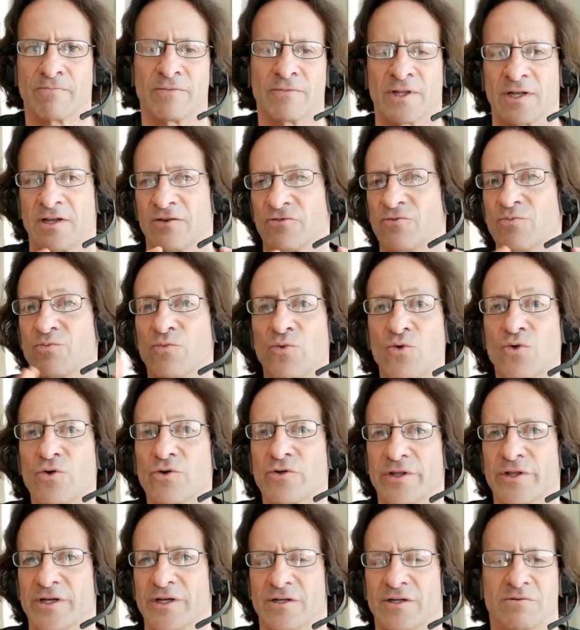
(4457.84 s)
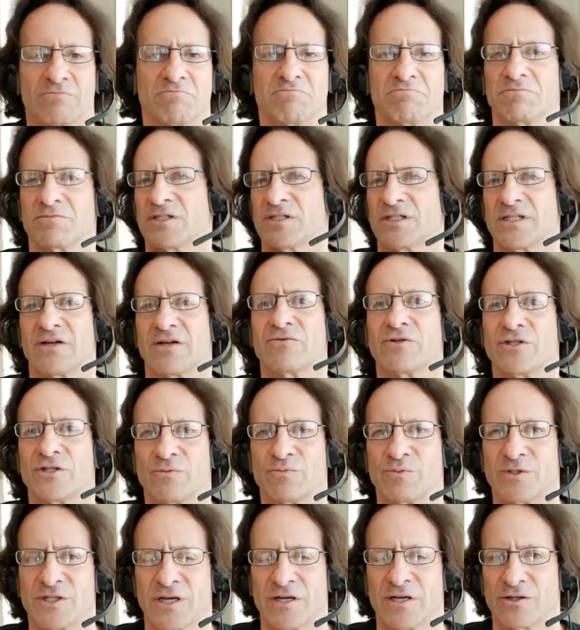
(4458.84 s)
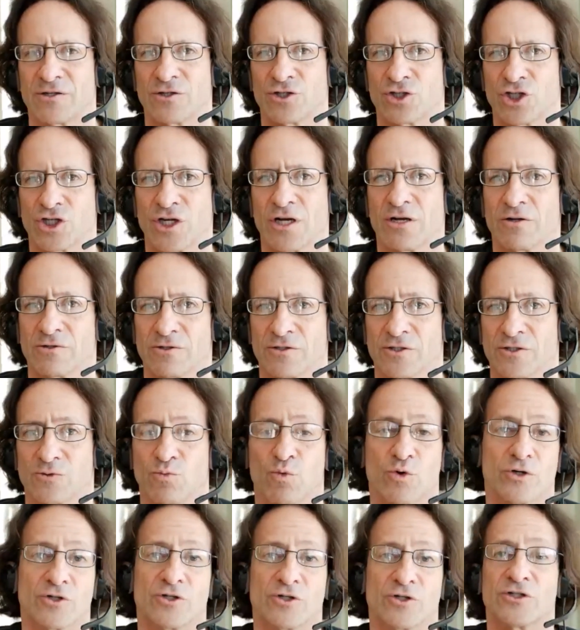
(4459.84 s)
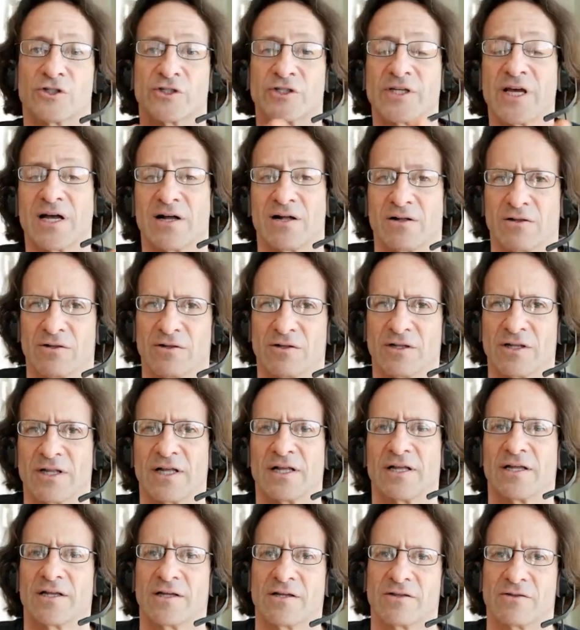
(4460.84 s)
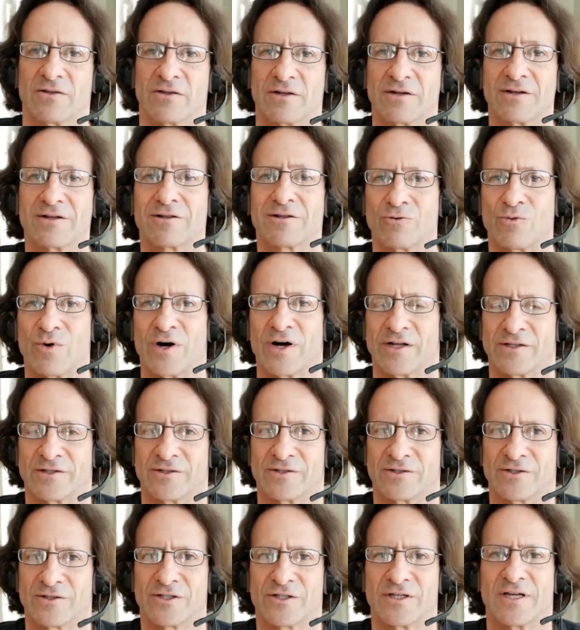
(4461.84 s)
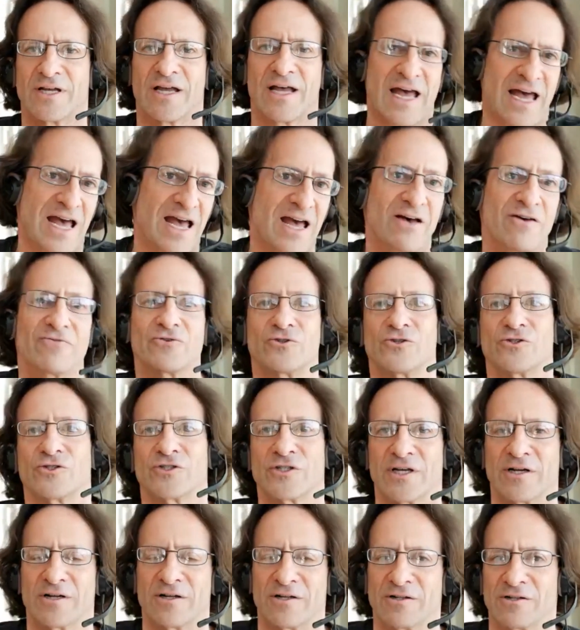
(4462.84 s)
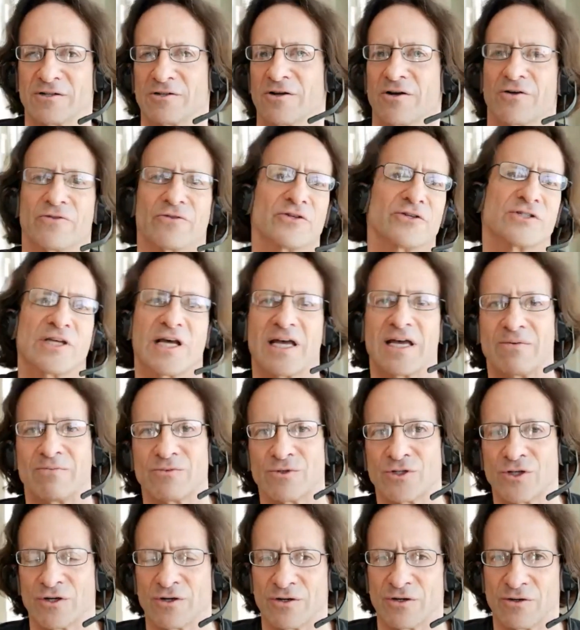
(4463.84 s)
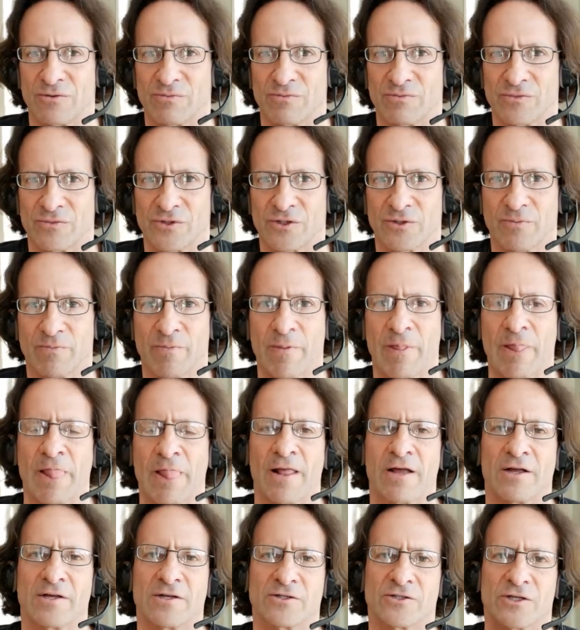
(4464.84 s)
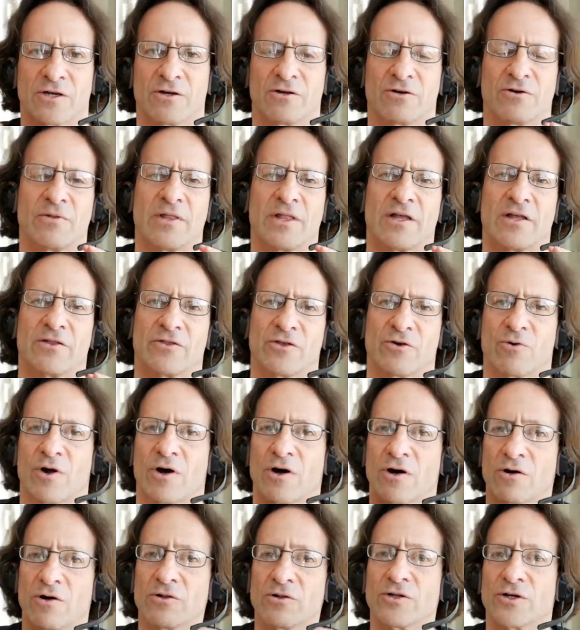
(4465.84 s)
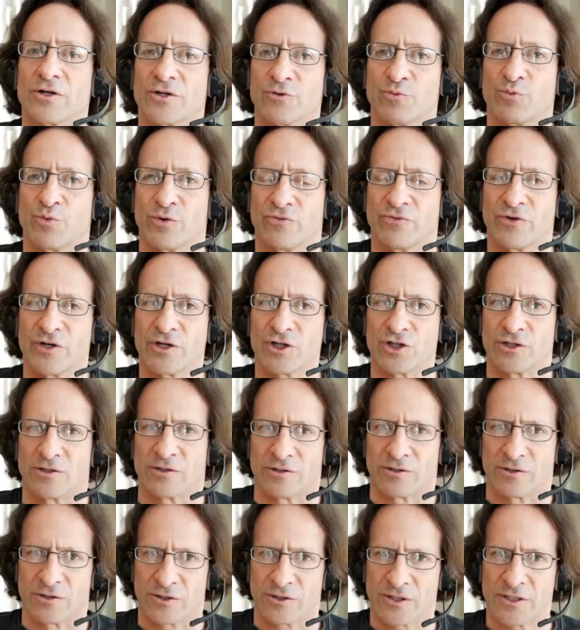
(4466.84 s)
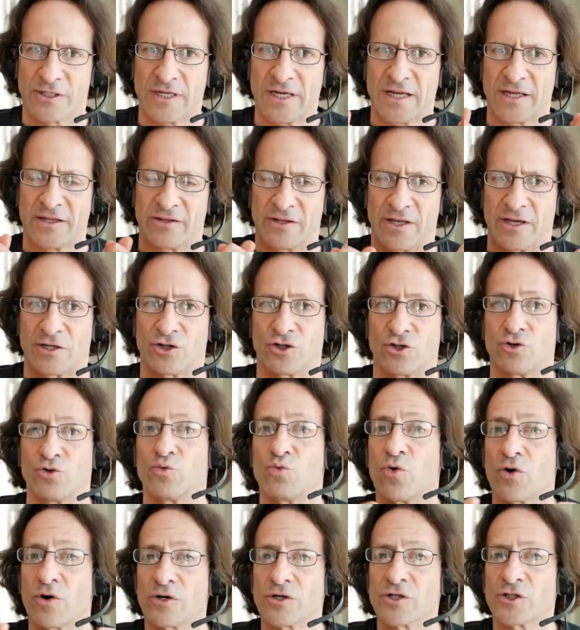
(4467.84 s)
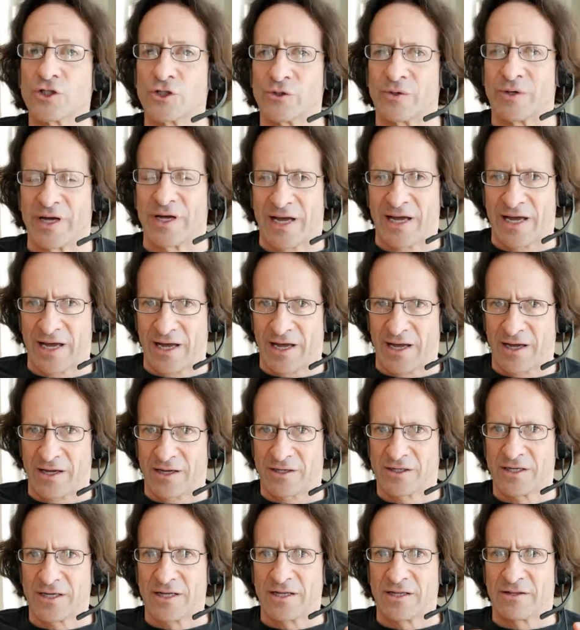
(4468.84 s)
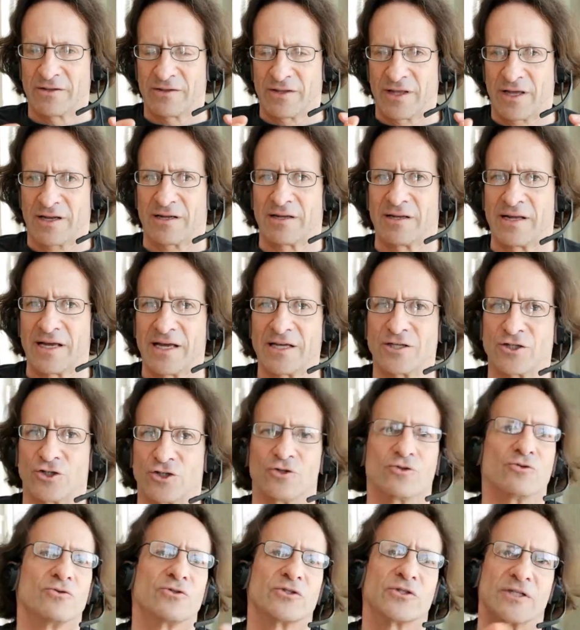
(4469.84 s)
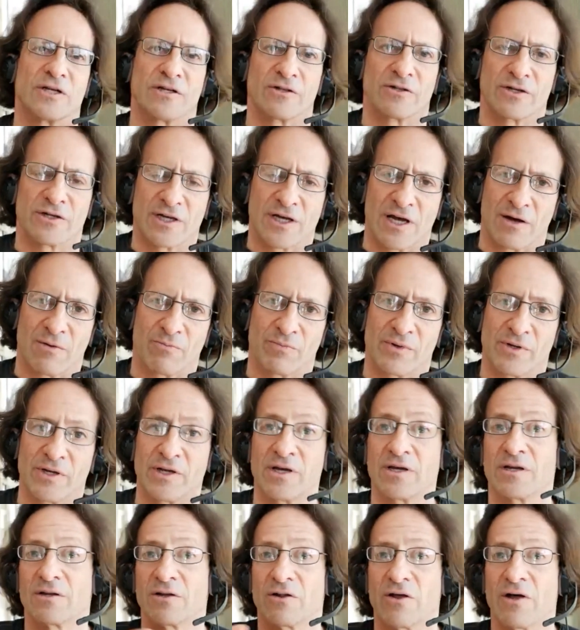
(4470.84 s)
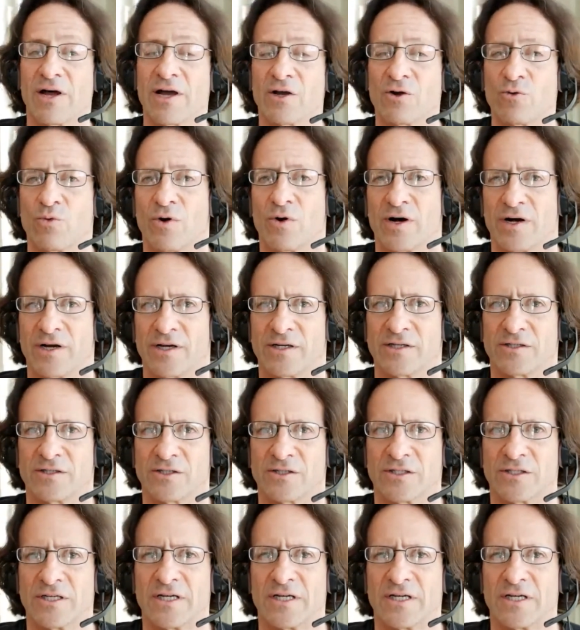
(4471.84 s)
if more than 70% of the shareholders want to sell, the little ones have to sell on the same terms. So there are a whole lot of provisions that you want to add that let you sell the company, and likewise